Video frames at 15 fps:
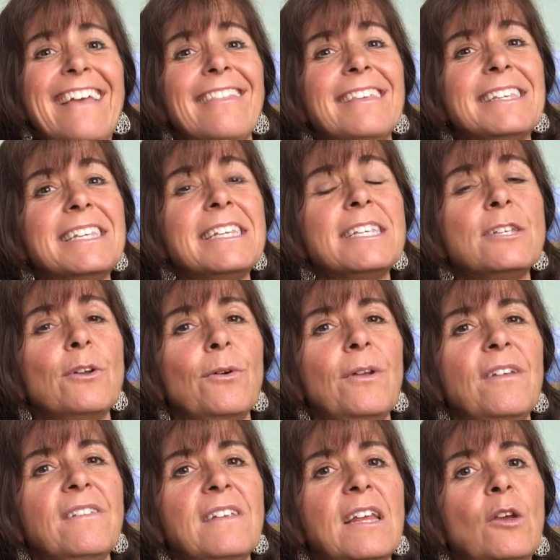This is
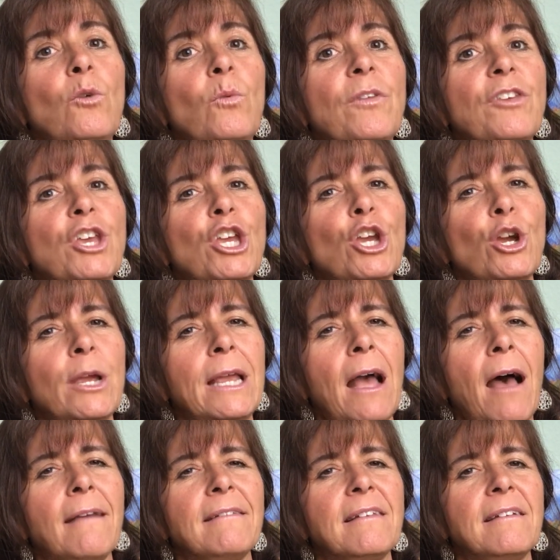noticing with
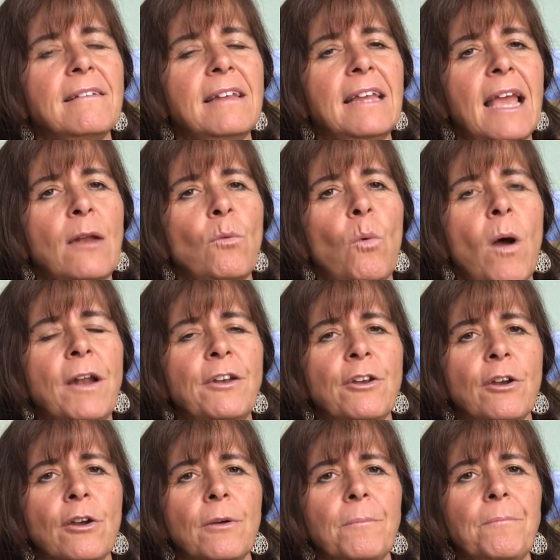curiosity and
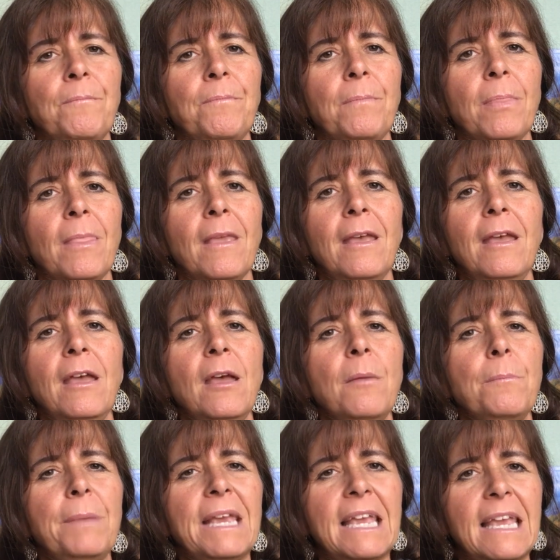wonder.
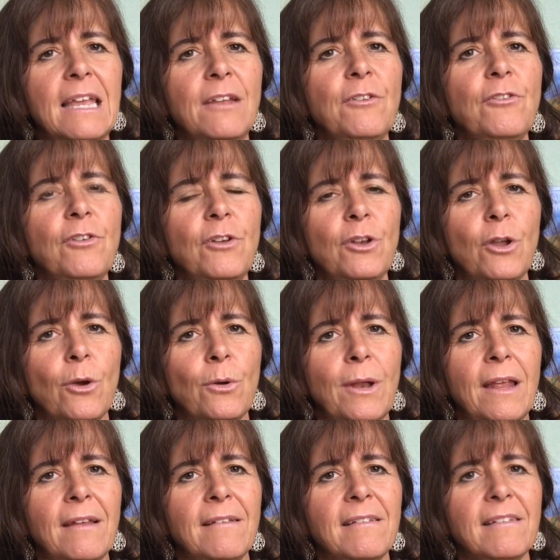Begin to
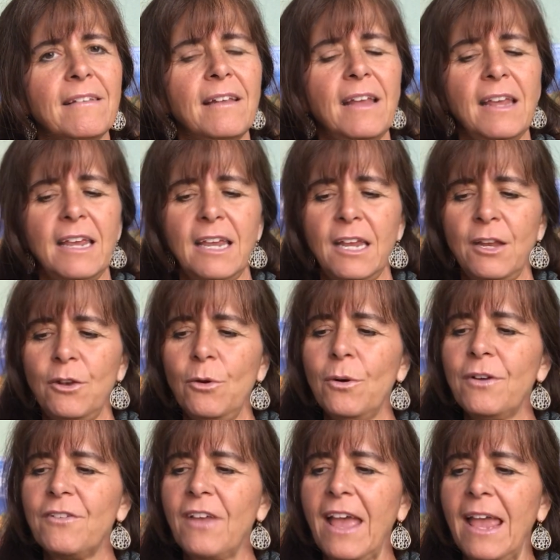notice in
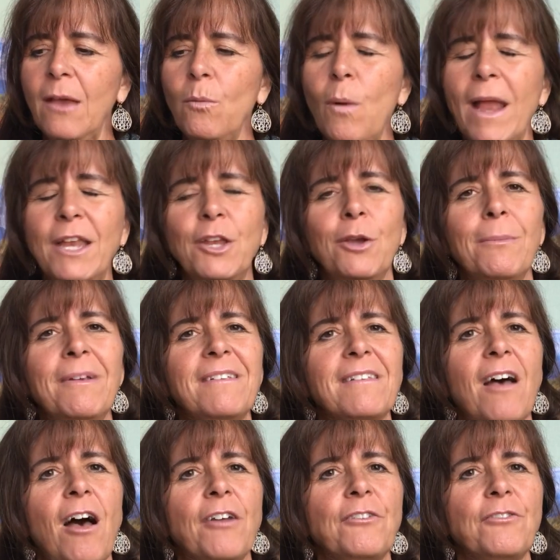your day when you
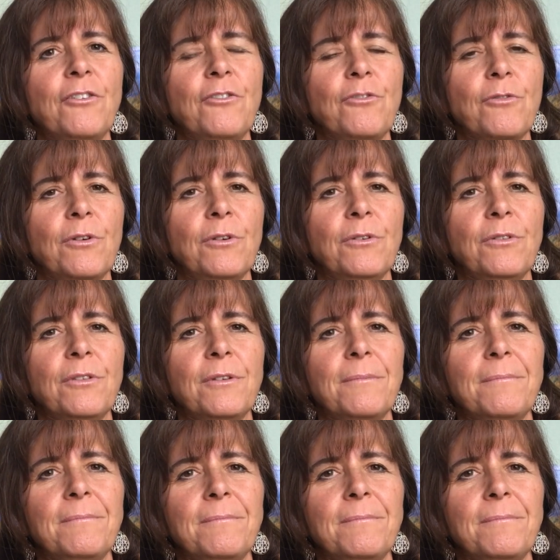massage the truth.